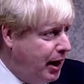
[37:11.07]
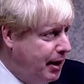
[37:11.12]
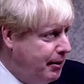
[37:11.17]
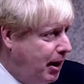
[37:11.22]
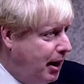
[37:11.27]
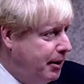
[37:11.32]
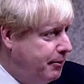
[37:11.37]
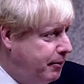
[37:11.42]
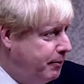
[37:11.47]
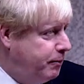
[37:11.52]
I,
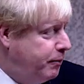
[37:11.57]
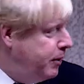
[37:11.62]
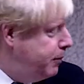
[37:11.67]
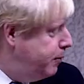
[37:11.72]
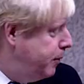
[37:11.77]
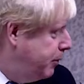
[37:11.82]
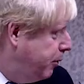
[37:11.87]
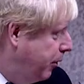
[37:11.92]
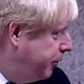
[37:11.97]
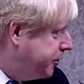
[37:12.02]
I, we,
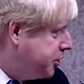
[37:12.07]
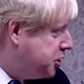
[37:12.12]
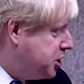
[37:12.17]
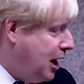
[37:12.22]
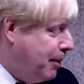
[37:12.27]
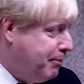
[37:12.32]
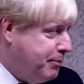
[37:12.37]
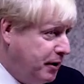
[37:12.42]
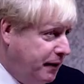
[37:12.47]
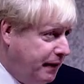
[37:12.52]
we, want to
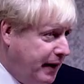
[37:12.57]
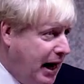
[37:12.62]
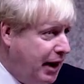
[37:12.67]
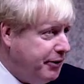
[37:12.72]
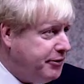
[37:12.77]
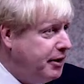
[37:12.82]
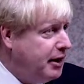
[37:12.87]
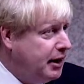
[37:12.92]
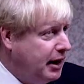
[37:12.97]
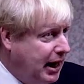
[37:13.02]
champion
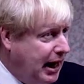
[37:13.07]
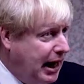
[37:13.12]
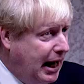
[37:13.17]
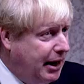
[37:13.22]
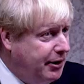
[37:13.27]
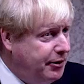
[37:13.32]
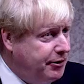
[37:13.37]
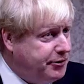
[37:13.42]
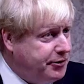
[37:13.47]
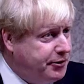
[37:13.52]
that
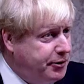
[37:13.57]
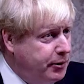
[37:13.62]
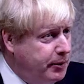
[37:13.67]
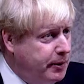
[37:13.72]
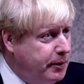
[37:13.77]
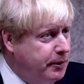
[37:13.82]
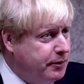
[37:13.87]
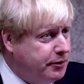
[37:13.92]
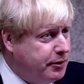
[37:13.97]
and to,